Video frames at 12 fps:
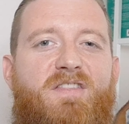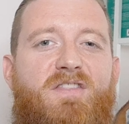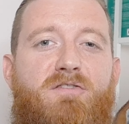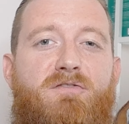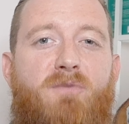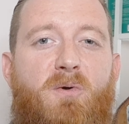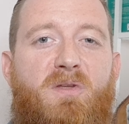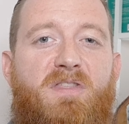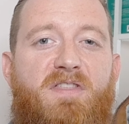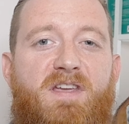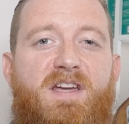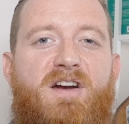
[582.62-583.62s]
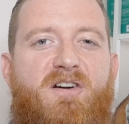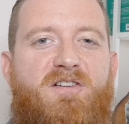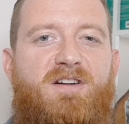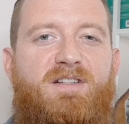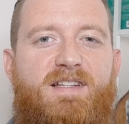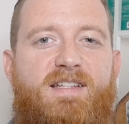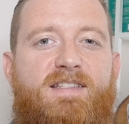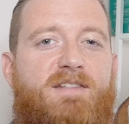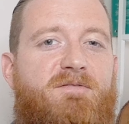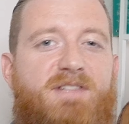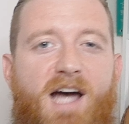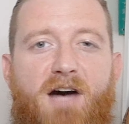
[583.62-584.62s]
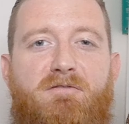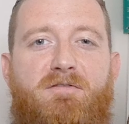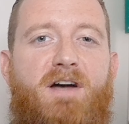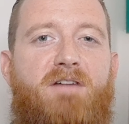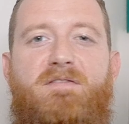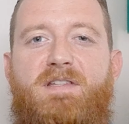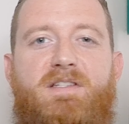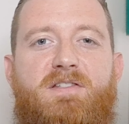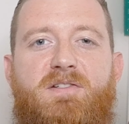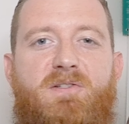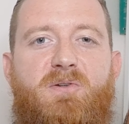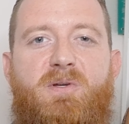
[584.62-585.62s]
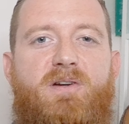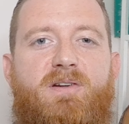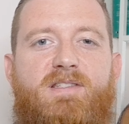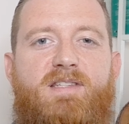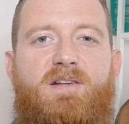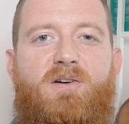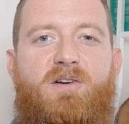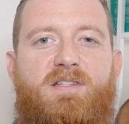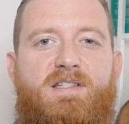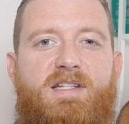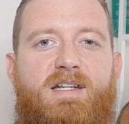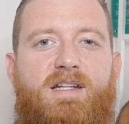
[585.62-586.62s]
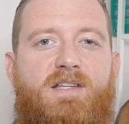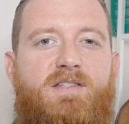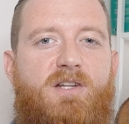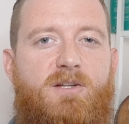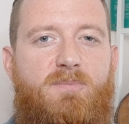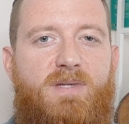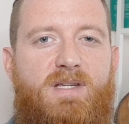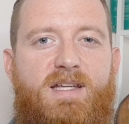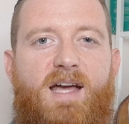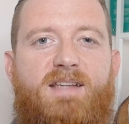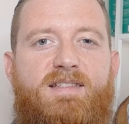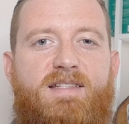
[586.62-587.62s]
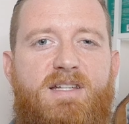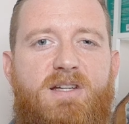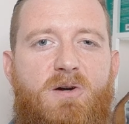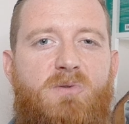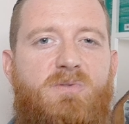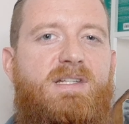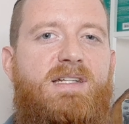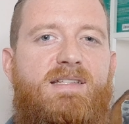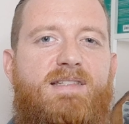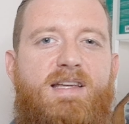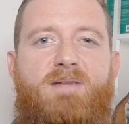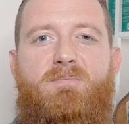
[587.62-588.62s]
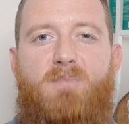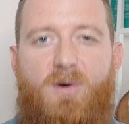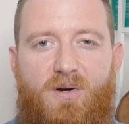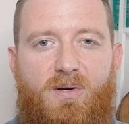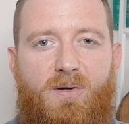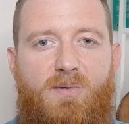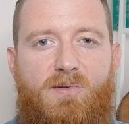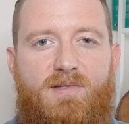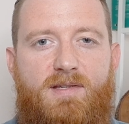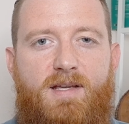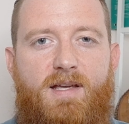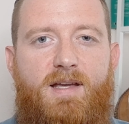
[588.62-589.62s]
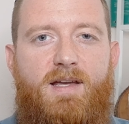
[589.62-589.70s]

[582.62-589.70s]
The 4th thing on our list of top 5 things to do here in St. Augustine is going to be Castillo de San Marcos.